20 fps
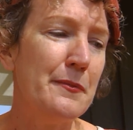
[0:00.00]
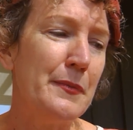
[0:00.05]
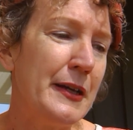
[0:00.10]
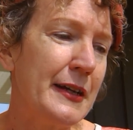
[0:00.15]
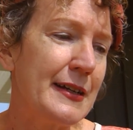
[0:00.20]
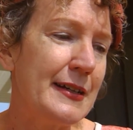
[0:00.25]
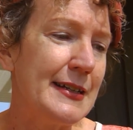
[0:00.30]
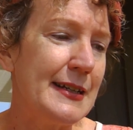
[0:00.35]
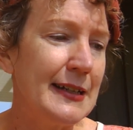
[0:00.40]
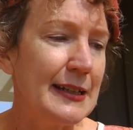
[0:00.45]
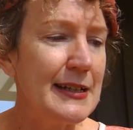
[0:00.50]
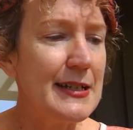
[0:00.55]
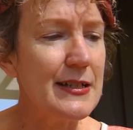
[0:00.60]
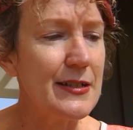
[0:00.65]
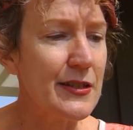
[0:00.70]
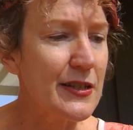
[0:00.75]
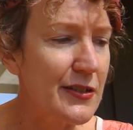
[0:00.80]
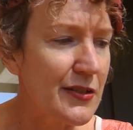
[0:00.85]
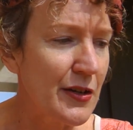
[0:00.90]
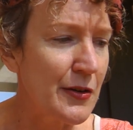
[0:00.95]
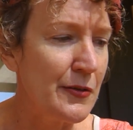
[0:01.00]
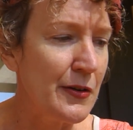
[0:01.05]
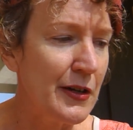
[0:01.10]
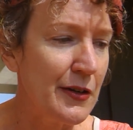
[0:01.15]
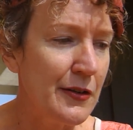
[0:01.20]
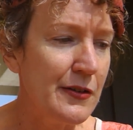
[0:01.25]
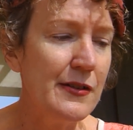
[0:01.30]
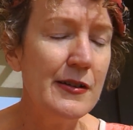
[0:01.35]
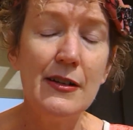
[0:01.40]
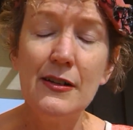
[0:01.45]
Piccadilly and
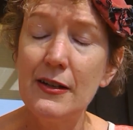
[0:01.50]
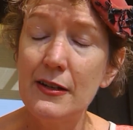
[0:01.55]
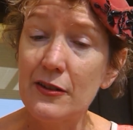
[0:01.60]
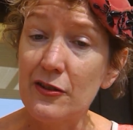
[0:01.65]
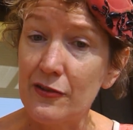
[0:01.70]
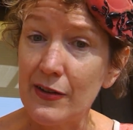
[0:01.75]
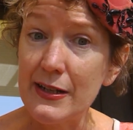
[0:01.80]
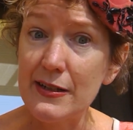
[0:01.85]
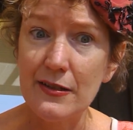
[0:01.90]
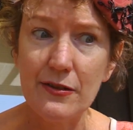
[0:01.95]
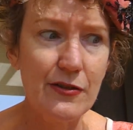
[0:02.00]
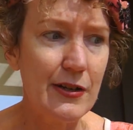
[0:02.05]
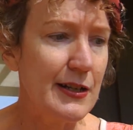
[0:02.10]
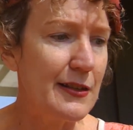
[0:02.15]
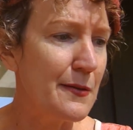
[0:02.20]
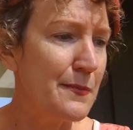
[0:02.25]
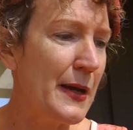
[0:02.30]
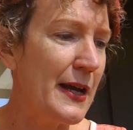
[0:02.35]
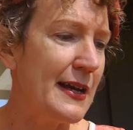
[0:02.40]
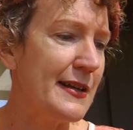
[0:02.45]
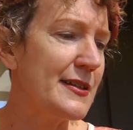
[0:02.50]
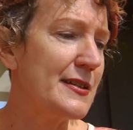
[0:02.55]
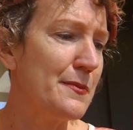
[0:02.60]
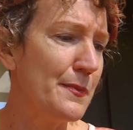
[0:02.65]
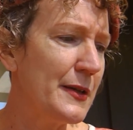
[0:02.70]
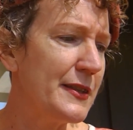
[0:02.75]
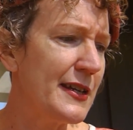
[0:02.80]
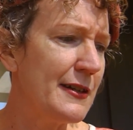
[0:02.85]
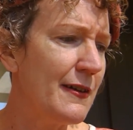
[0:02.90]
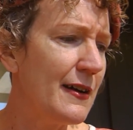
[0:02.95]
Soho, Greek Street the best,
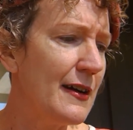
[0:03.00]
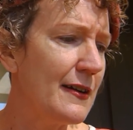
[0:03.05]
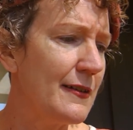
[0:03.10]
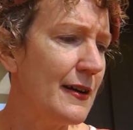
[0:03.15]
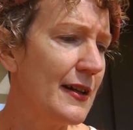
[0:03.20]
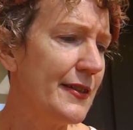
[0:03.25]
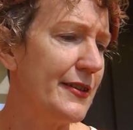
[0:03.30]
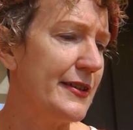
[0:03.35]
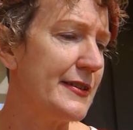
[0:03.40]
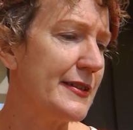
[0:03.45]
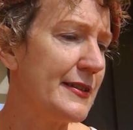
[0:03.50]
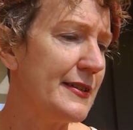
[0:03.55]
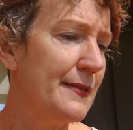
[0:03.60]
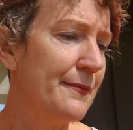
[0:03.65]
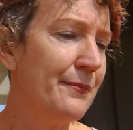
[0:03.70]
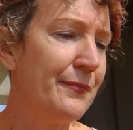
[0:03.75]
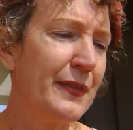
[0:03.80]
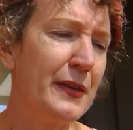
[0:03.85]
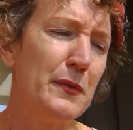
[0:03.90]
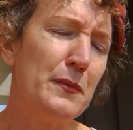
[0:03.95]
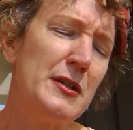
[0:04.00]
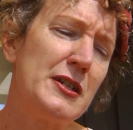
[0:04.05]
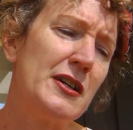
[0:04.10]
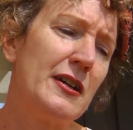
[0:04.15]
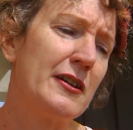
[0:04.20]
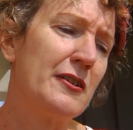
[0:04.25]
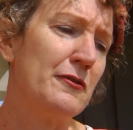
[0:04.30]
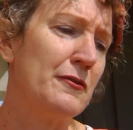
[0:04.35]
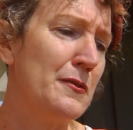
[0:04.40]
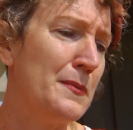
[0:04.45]
but there are others. Wish
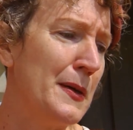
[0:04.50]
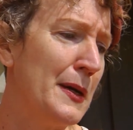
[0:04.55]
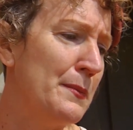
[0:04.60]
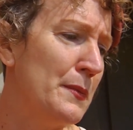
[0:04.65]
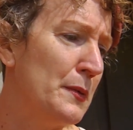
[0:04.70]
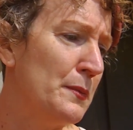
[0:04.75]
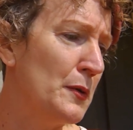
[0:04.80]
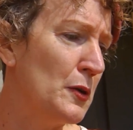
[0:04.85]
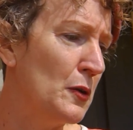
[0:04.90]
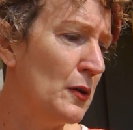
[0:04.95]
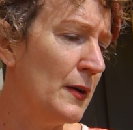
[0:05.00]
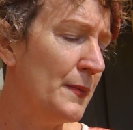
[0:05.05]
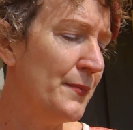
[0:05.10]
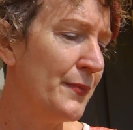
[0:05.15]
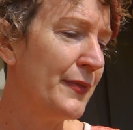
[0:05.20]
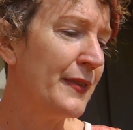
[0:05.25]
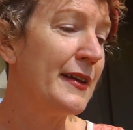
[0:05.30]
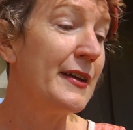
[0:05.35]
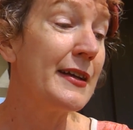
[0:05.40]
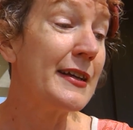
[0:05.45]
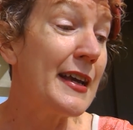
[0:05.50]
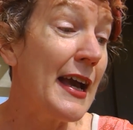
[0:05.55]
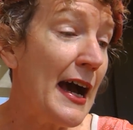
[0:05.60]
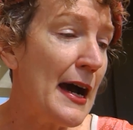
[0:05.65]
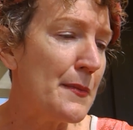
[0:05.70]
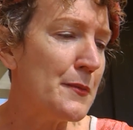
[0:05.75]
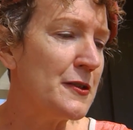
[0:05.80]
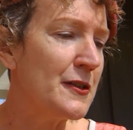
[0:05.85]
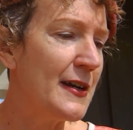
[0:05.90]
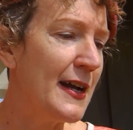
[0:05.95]
I could remember more.
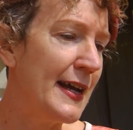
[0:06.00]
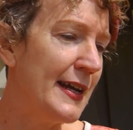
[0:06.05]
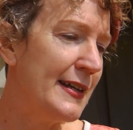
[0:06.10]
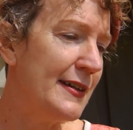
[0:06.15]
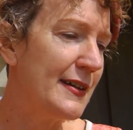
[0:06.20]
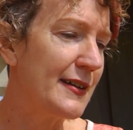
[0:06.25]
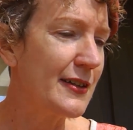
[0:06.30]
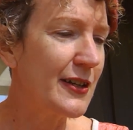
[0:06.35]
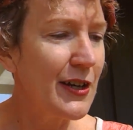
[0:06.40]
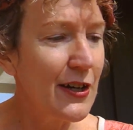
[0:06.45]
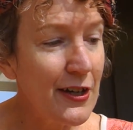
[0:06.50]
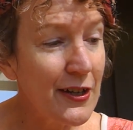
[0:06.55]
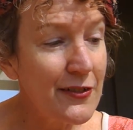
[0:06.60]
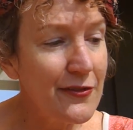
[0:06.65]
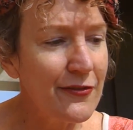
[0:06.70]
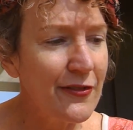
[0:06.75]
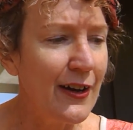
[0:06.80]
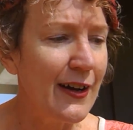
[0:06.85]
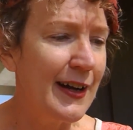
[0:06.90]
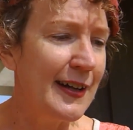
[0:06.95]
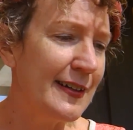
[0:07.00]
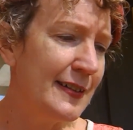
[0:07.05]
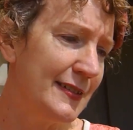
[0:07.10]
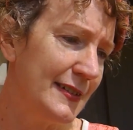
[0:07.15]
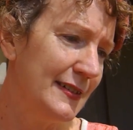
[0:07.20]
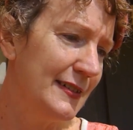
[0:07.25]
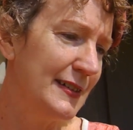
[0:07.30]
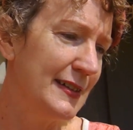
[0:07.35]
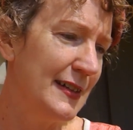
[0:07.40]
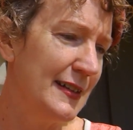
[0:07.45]
Cabaret, Kurt
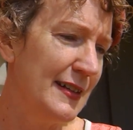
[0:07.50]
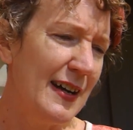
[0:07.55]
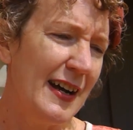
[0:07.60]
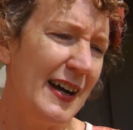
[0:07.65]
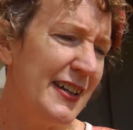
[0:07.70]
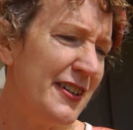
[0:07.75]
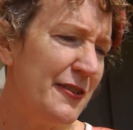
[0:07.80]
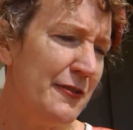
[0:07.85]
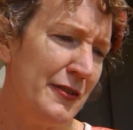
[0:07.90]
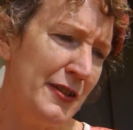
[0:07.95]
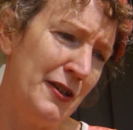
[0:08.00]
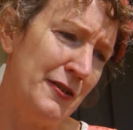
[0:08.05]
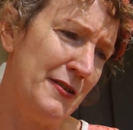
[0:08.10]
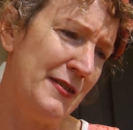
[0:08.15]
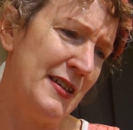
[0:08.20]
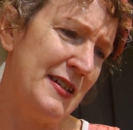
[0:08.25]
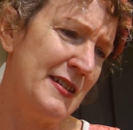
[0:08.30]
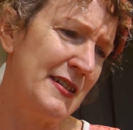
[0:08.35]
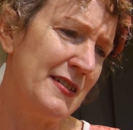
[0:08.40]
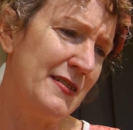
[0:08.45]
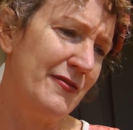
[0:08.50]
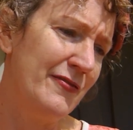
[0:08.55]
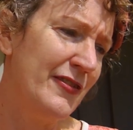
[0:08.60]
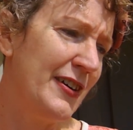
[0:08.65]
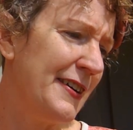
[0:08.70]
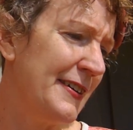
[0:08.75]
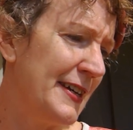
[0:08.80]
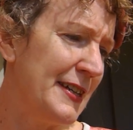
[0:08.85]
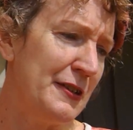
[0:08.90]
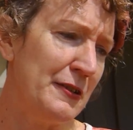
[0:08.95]
Weill. I don't know this,
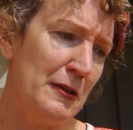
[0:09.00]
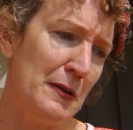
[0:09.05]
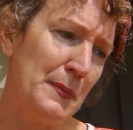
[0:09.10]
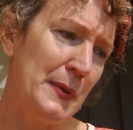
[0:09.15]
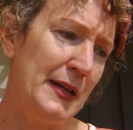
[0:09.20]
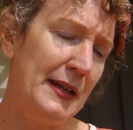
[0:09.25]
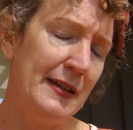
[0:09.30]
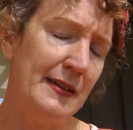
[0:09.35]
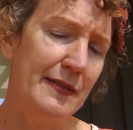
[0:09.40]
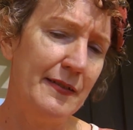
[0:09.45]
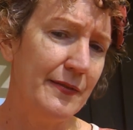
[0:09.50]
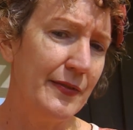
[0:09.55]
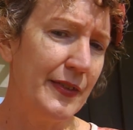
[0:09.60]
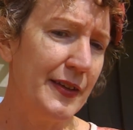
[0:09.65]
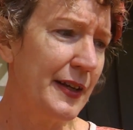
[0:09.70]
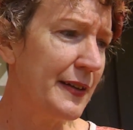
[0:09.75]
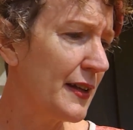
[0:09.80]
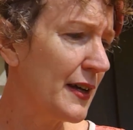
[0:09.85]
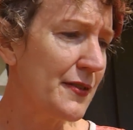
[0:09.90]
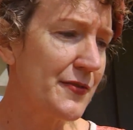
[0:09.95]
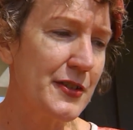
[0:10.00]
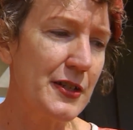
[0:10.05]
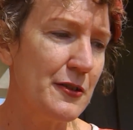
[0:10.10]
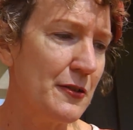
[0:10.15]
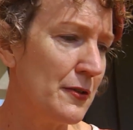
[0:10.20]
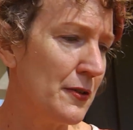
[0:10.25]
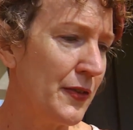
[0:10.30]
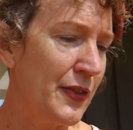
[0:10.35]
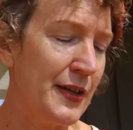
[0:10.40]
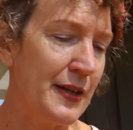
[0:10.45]
very European. He loves
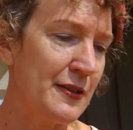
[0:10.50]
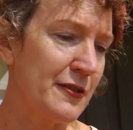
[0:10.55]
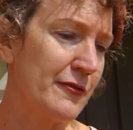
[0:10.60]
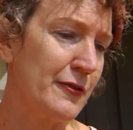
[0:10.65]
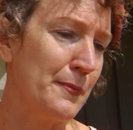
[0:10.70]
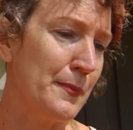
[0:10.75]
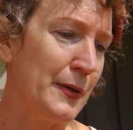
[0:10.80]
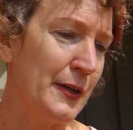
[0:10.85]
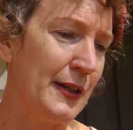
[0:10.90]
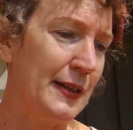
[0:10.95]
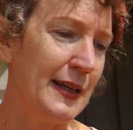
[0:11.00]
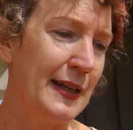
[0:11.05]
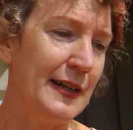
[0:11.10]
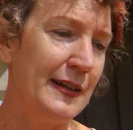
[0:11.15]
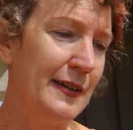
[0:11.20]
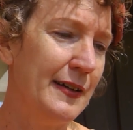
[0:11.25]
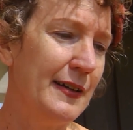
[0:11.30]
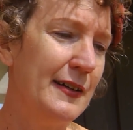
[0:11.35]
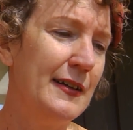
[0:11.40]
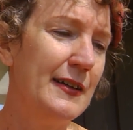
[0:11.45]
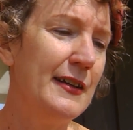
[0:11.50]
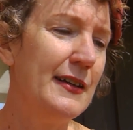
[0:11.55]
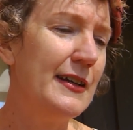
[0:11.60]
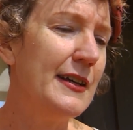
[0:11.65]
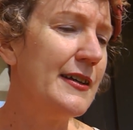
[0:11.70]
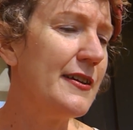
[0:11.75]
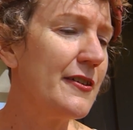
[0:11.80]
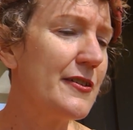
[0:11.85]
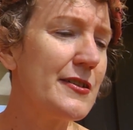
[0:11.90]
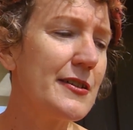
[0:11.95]
all things from Berlin.
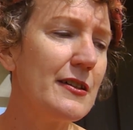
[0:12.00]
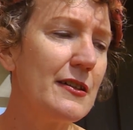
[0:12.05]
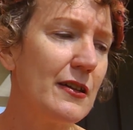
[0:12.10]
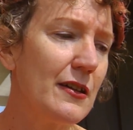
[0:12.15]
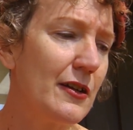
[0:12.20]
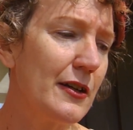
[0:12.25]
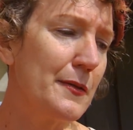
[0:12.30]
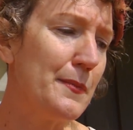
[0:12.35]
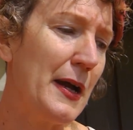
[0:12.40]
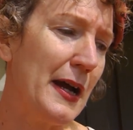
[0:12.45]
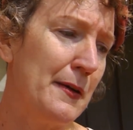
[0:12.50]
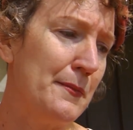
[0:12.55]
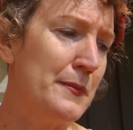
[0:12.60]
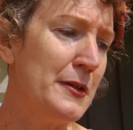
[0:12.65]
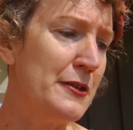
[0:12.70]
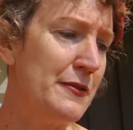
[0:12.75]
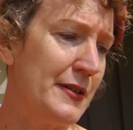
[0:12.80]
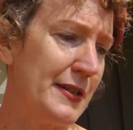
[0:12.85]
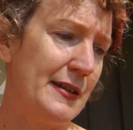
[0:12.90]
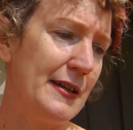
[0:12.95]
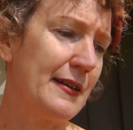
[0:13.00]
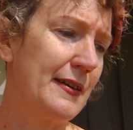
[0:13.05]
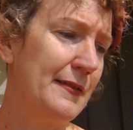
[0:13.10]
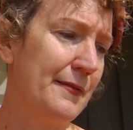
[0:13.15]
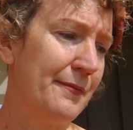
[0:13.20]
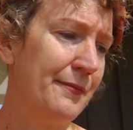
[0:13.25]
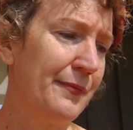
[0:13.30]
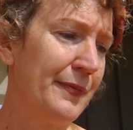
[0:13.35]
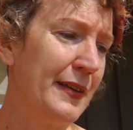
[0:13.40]
He knows a lot about music.